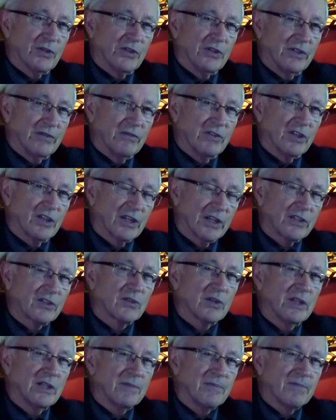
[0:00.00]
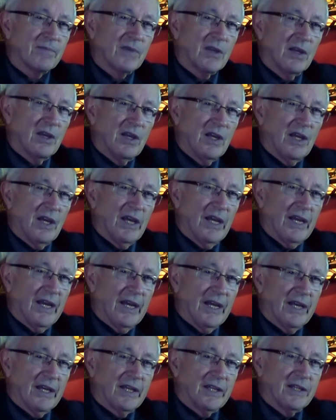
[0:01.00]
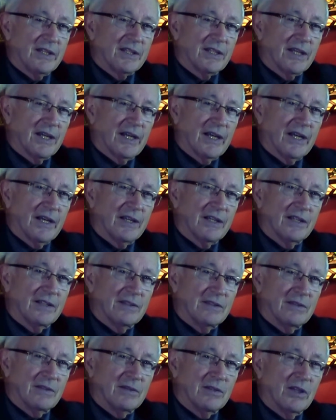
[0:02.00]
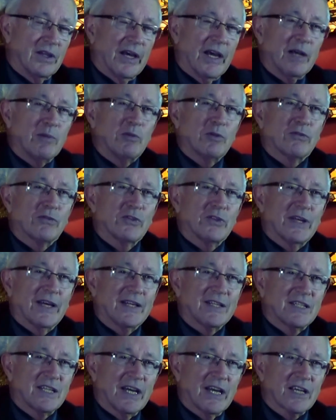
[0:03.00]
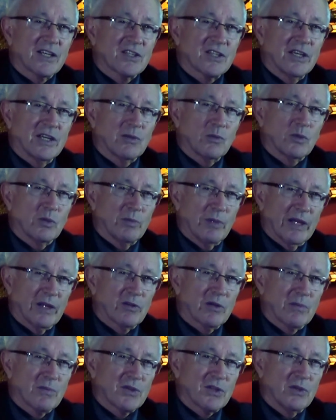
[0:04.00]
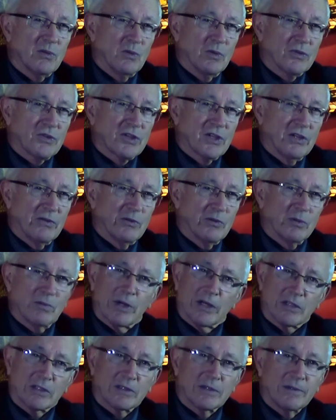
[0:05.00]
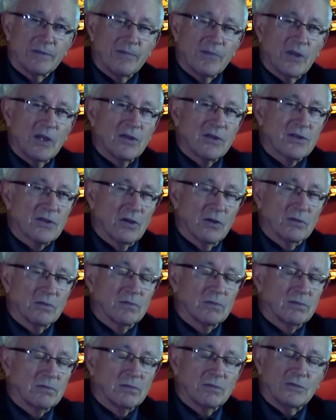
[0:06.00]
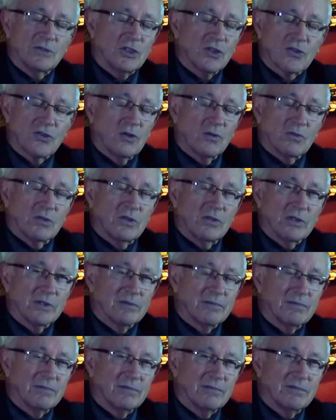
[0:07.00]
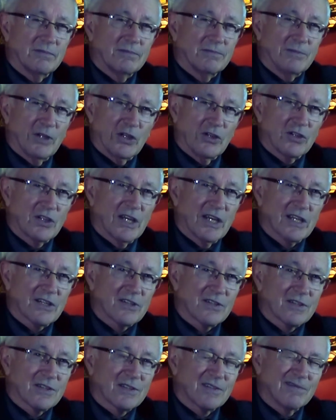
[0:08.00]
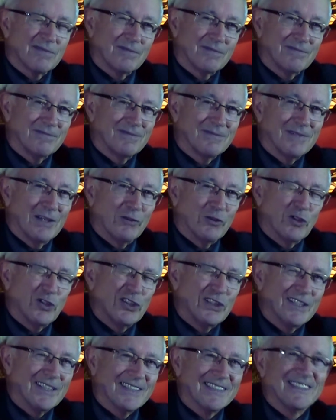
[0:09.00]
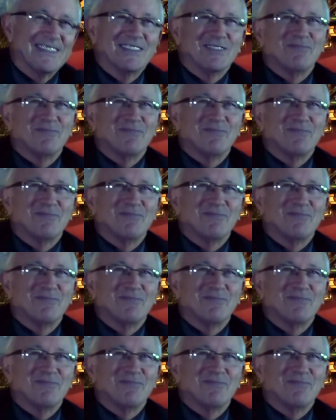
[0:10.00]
to leave the country, and liable for that tax debt where bankruptcy won't save your butt. So just don't do it. Pay your taxes. Have a good day.